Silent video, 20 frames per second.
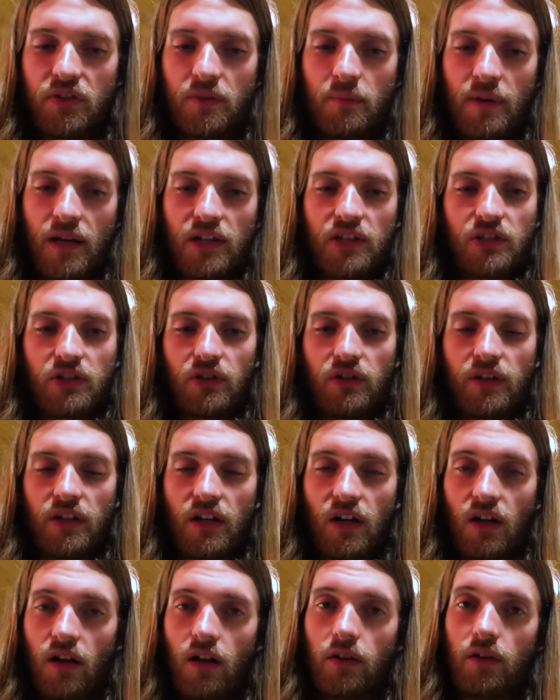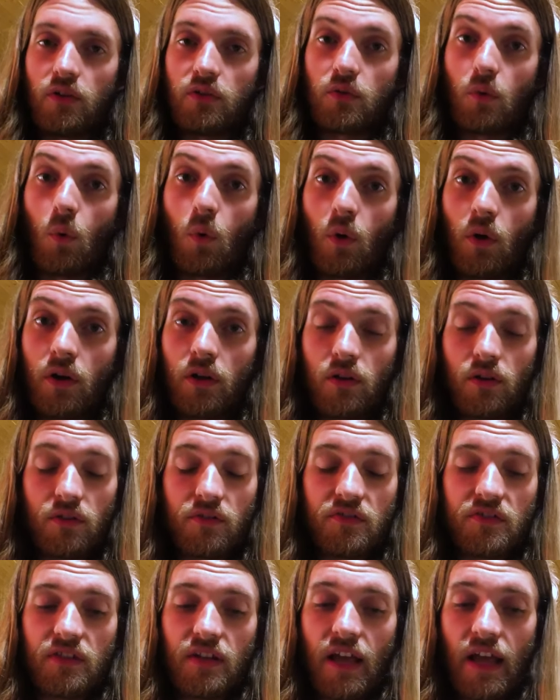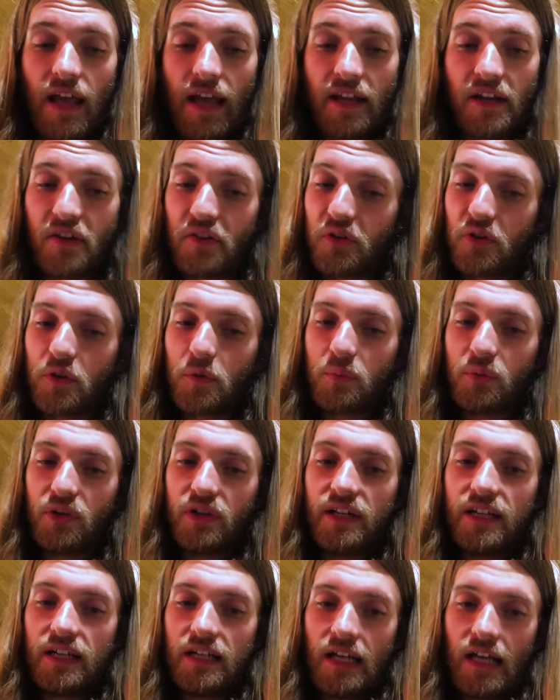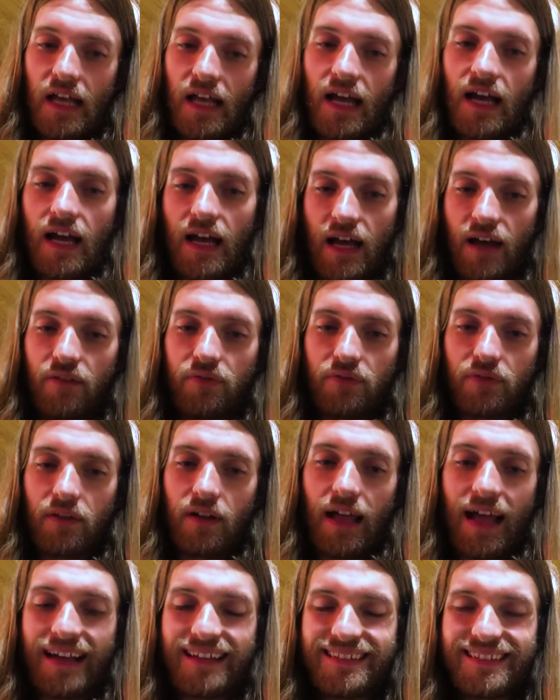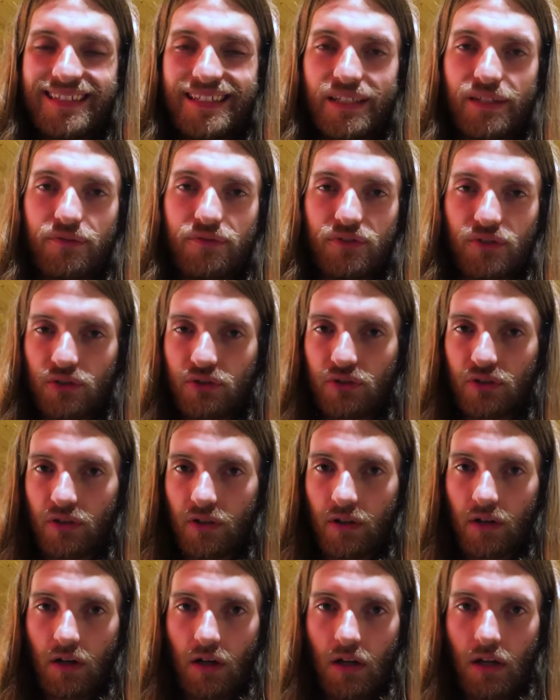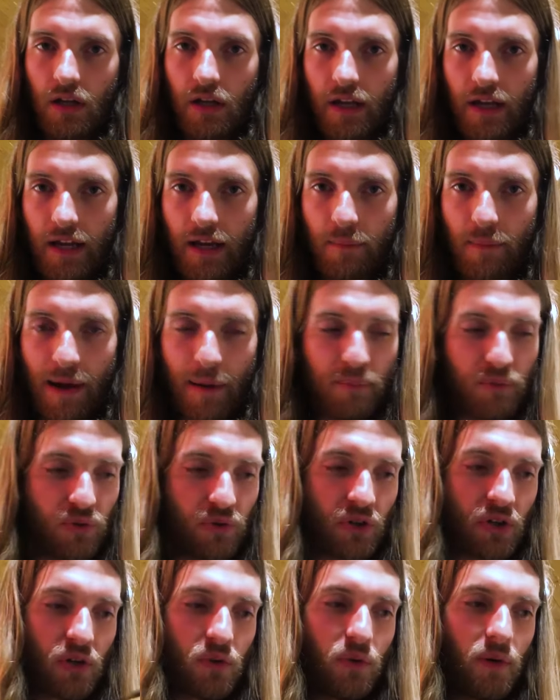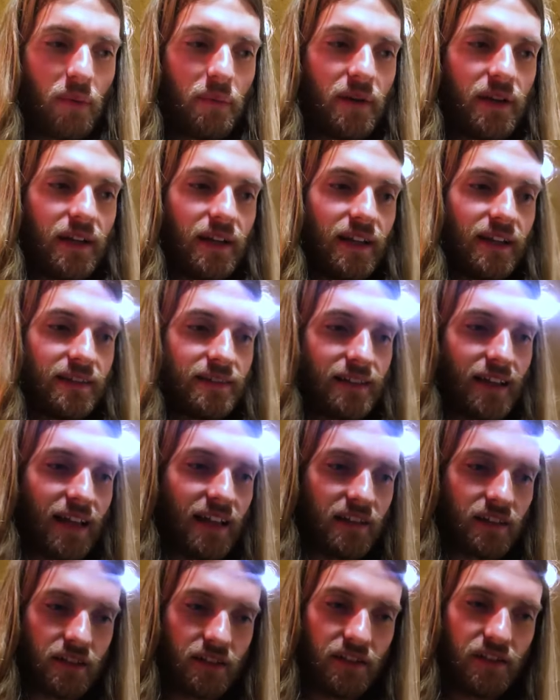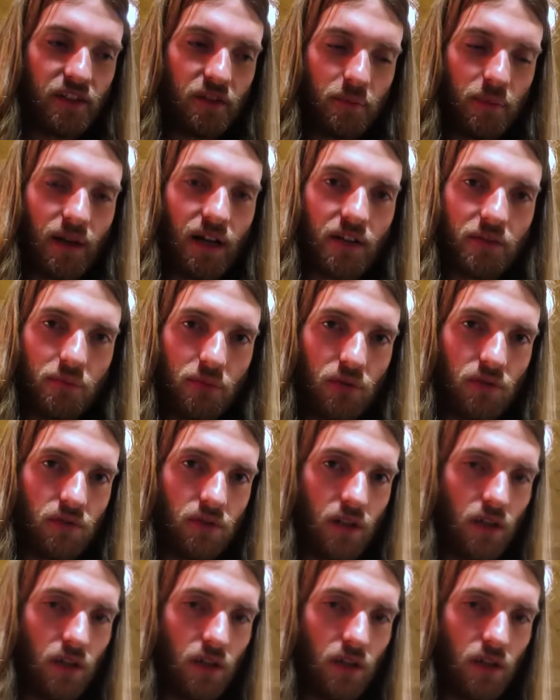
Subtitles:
to make sure that all those oils and other debris have exited the filter and my brewing equipment as clean as possible.